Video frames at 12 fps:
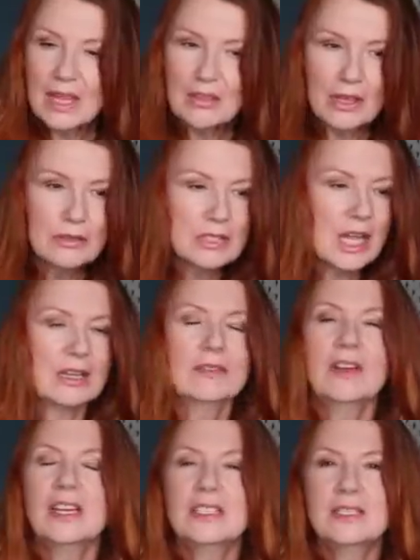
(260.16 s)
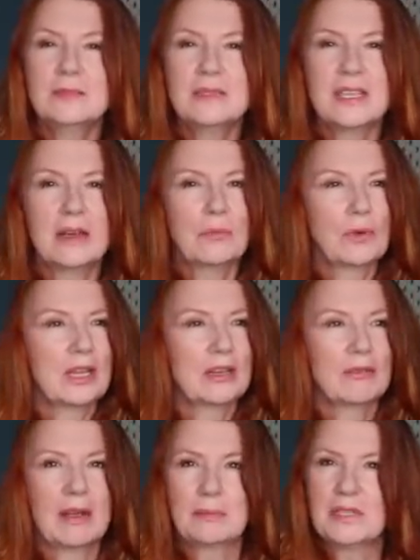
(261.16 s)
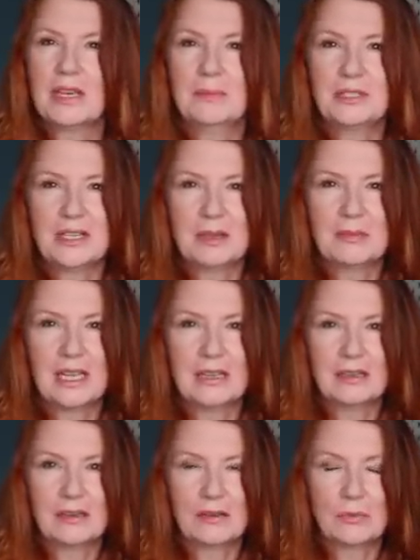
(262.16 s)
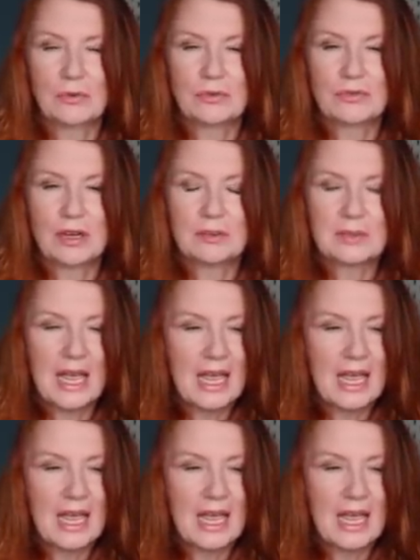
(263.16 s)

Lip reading: those kind of items that we grab time and time again in our wardrobes.